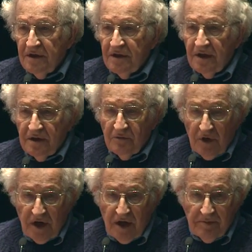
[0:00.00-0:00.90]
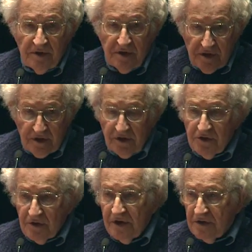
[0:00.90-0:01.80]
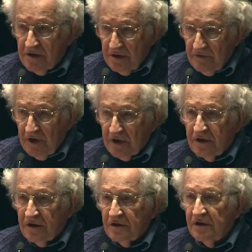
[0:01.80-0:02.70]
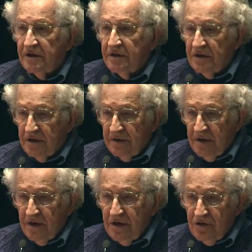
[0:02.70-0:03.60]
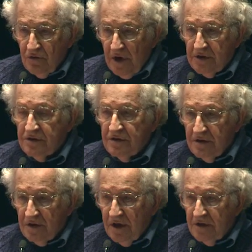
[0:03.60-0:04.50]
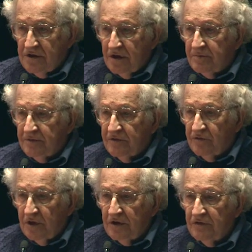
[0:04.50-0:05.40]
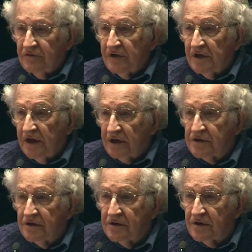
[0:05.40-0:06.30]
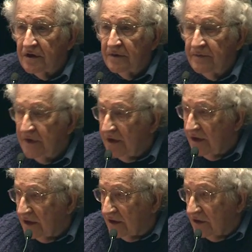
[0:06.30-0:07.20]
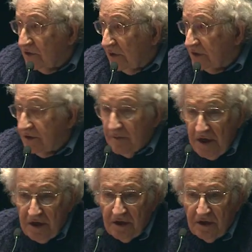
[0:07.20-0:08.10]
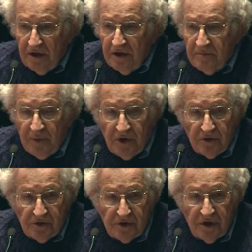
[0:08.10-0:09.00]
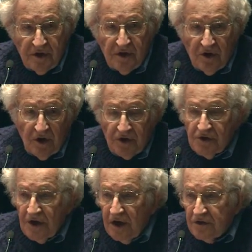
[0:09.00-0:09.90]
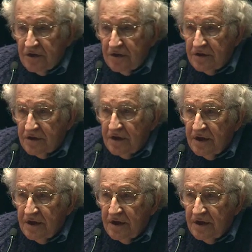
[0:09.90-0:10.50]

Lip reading: And what happened illustrates very clearly the U.S. concept of what free elections are. The U.S. immediately imposed harsh sanctions.